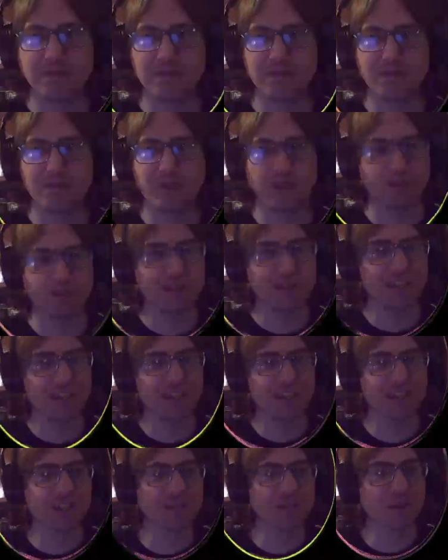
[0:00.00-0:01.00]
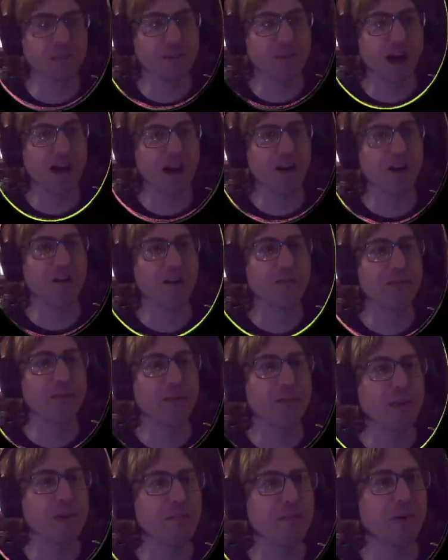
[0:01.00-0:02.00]
We've charged up the power of
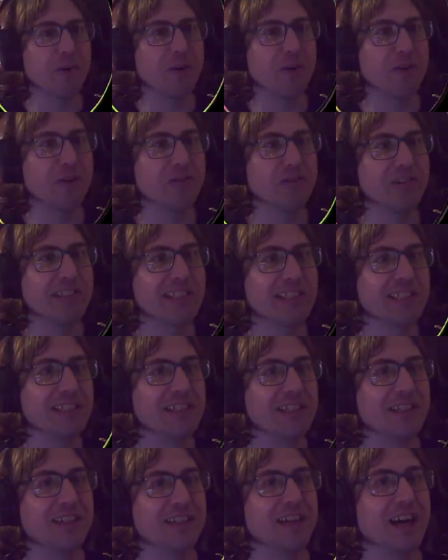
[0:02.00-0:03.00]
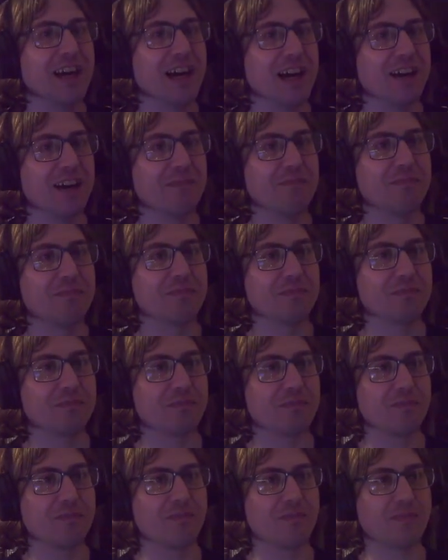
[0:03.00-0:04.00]
the pinballs.
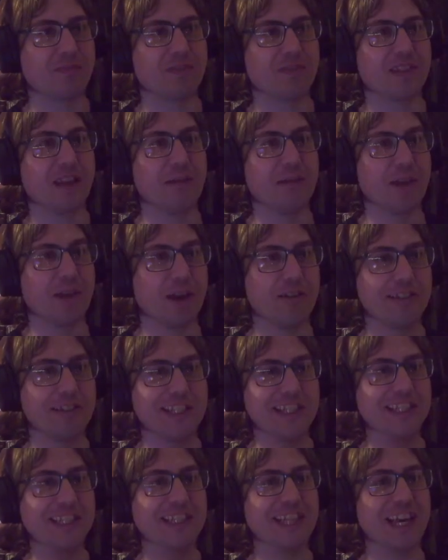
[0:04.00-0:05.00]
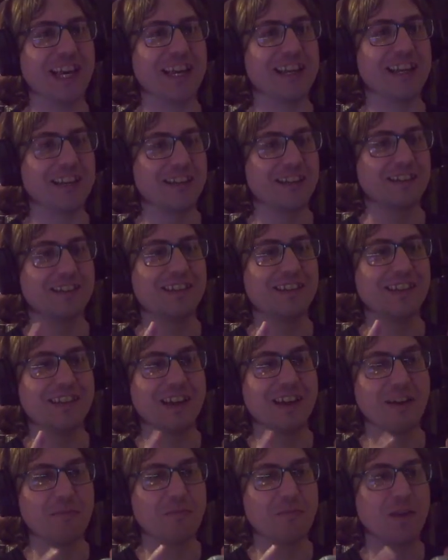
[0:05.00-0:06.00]
There we go. I was going to say, you
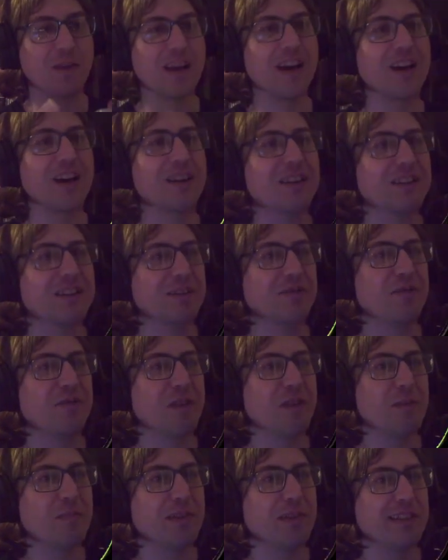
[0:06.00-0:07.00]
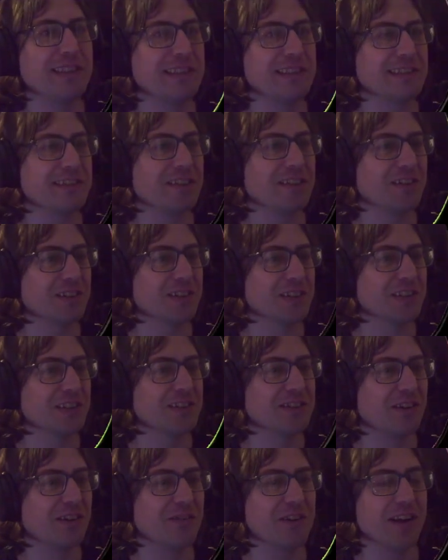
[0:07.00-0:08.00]
know, we can't do flippers on a
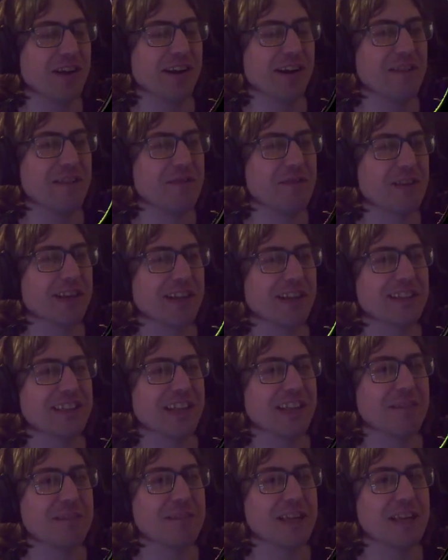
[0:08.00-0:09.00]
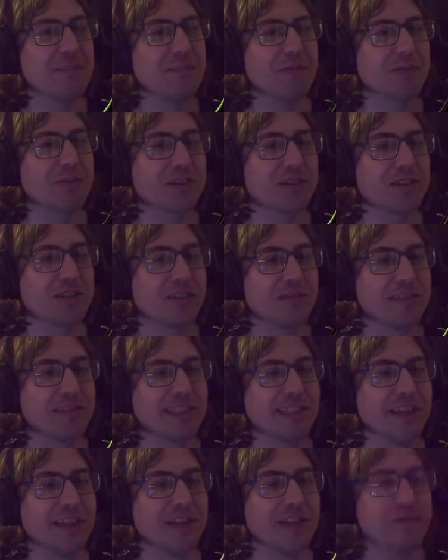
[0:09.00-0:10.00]
controller if you're going to tell me keyboard
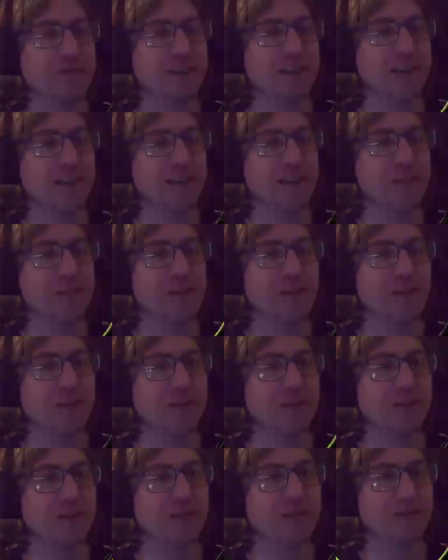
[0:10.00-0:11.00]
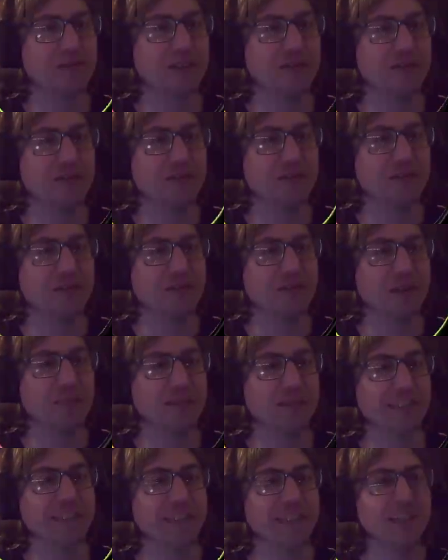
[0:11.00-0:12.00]
controls. So, you know, pinball, you do
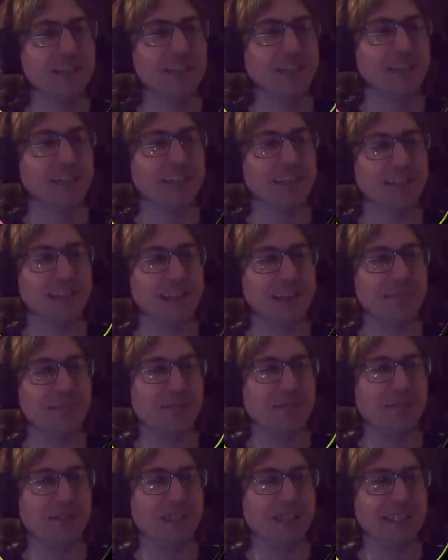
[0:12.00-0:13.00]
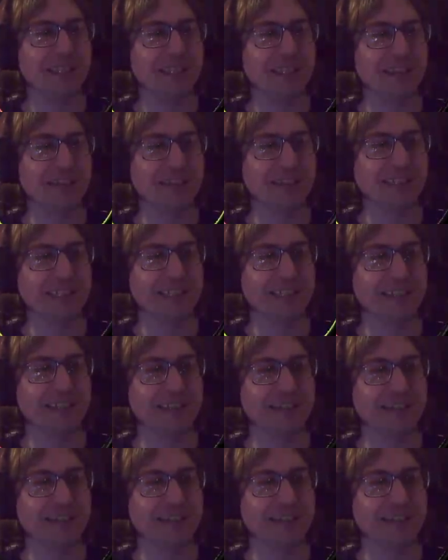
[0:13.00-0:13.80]
flippers. Can I keyboard the skulls in?